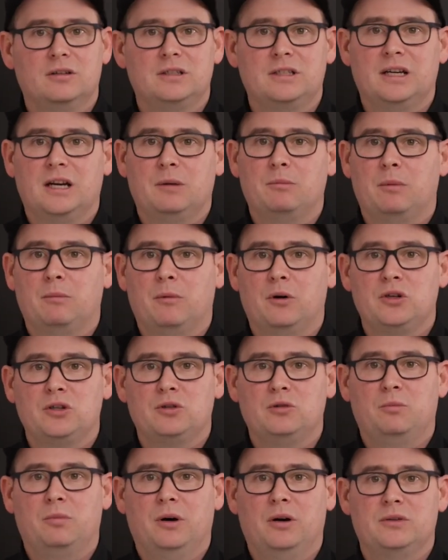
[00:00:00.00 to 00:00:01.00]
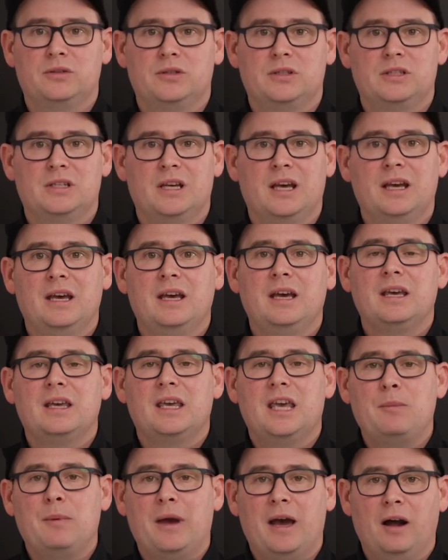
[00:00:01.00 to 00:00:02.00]
content, and promotional posts.
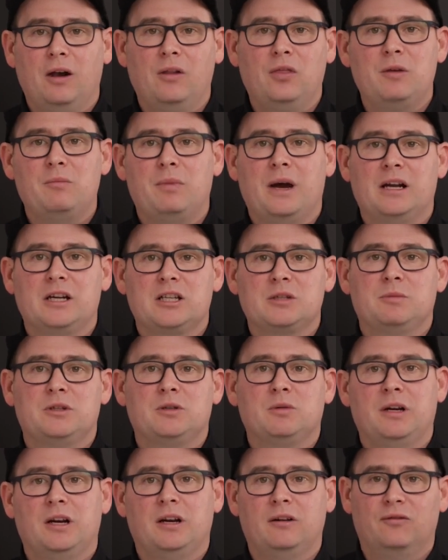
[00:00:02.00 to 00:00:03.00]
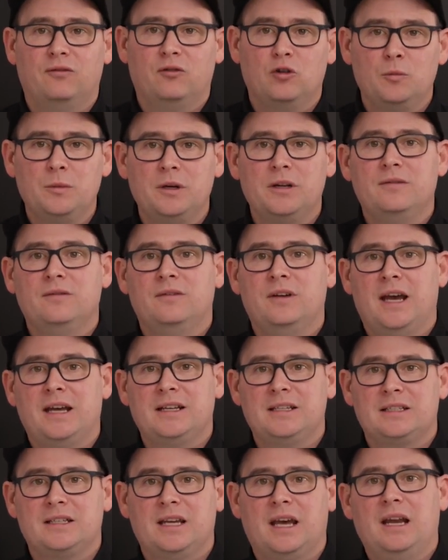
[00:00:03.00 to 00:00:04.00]
Keep a healthy balance between informative,
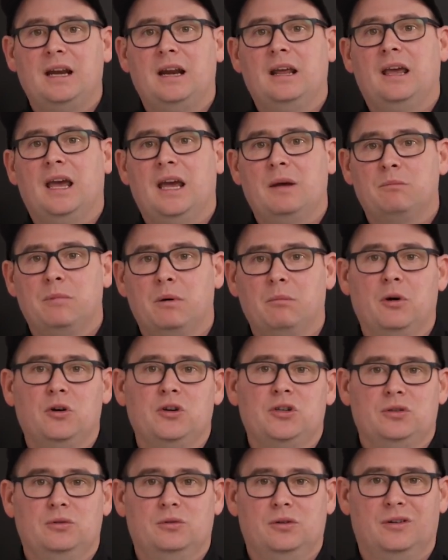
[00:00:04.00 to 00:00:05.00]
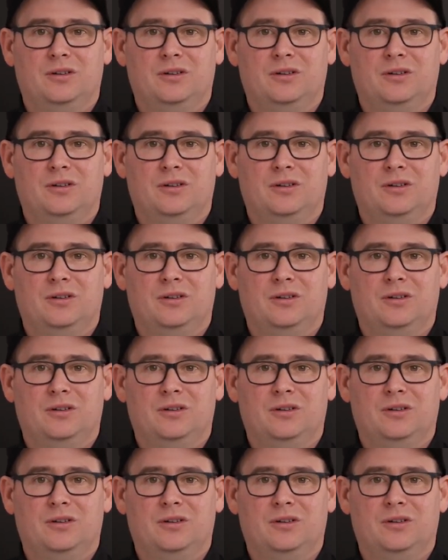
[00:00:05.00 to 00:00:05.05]
entertaining, and promotional